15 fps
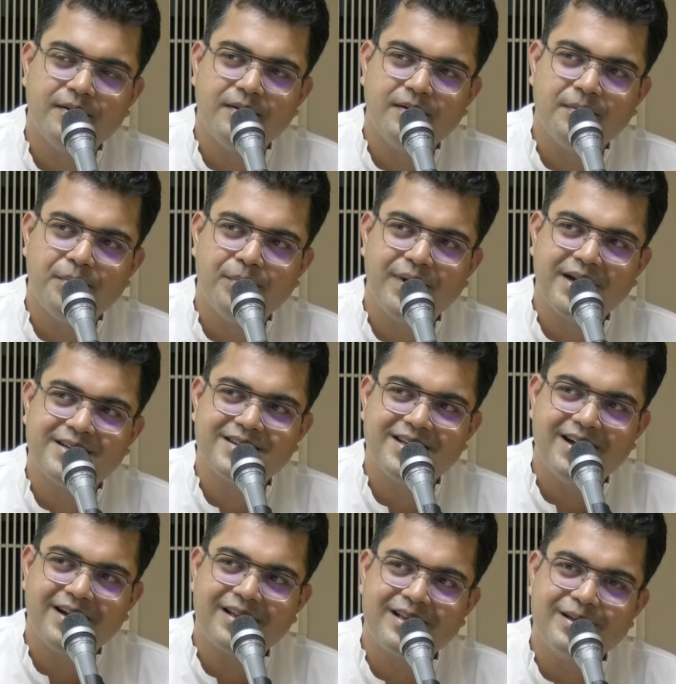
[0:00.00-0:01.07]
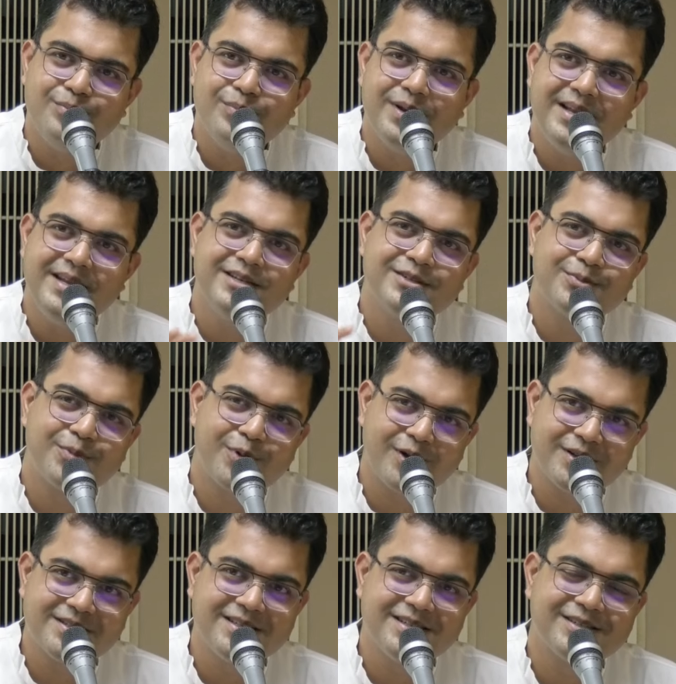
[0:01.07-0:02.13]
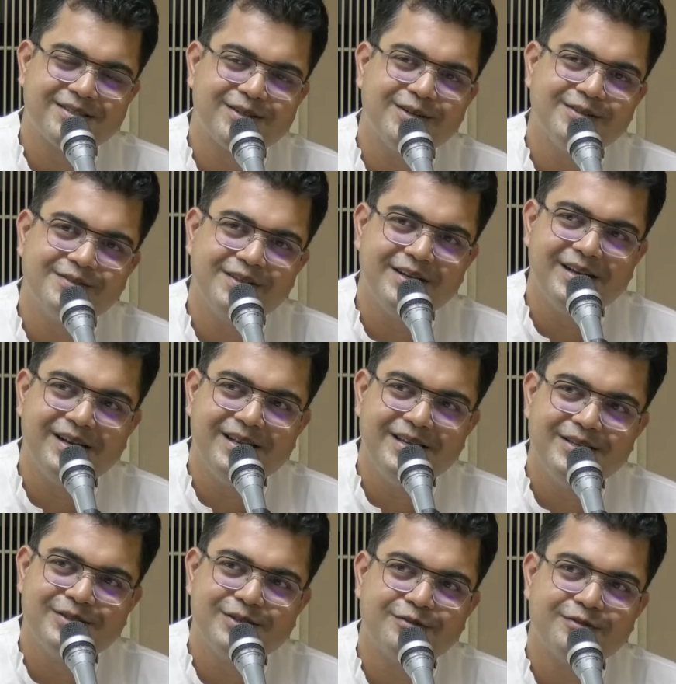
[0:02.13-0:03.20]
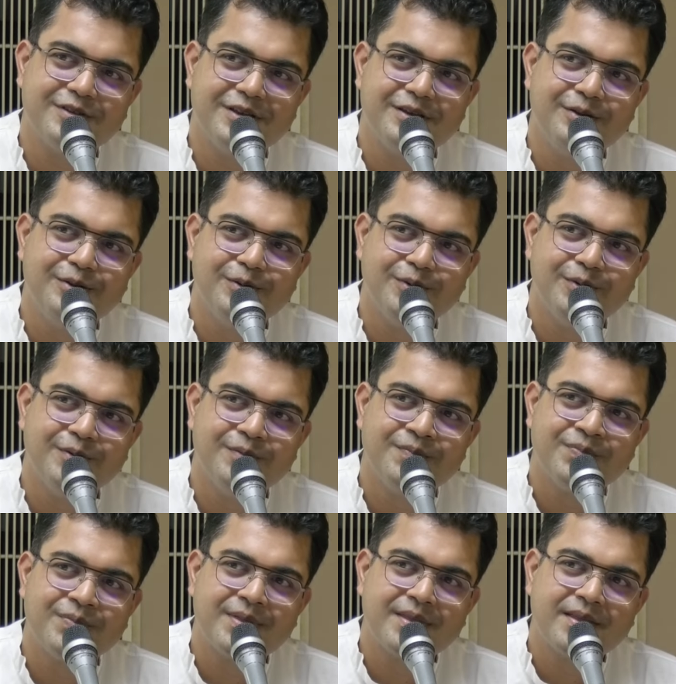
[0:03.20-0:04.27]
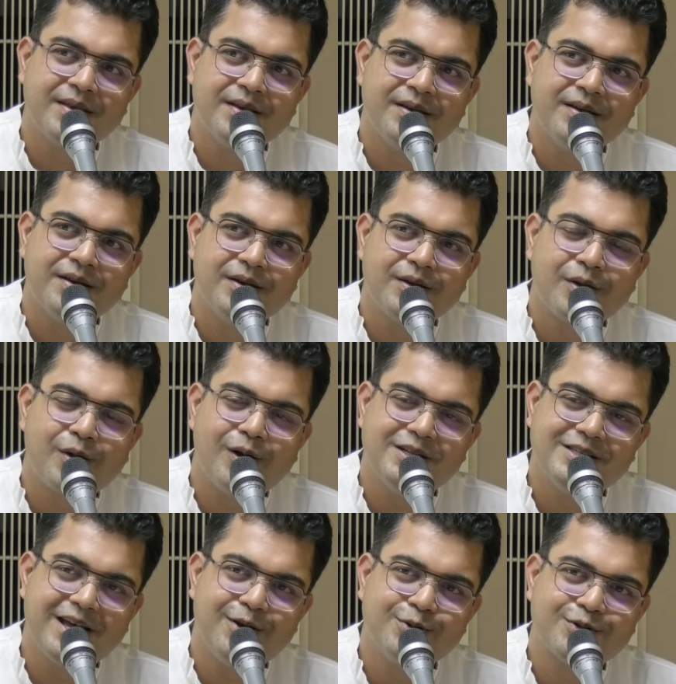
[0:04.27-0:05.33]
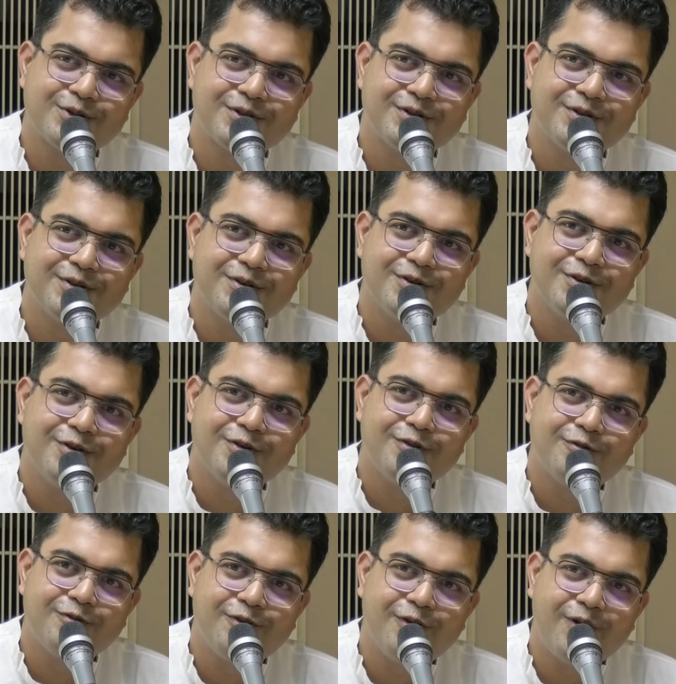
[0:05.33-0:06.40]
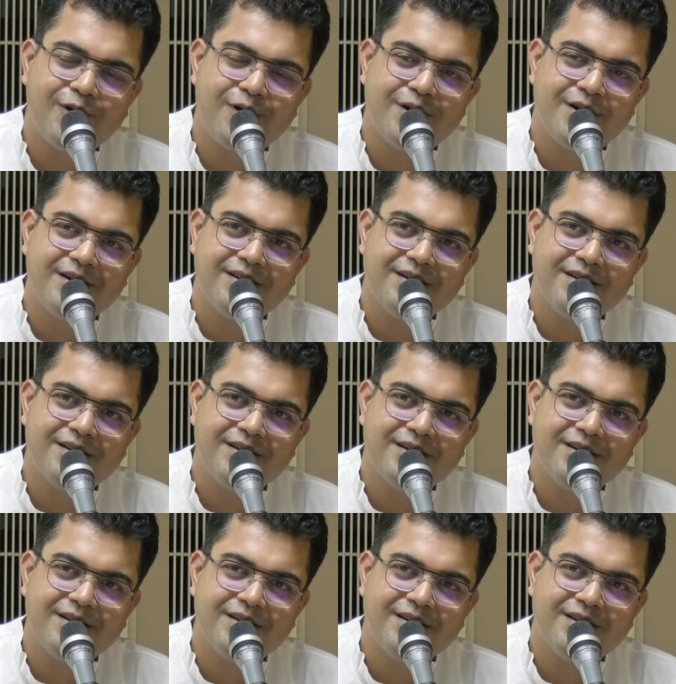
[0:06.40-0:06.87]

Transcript: But a complete process of the release of ego calls out for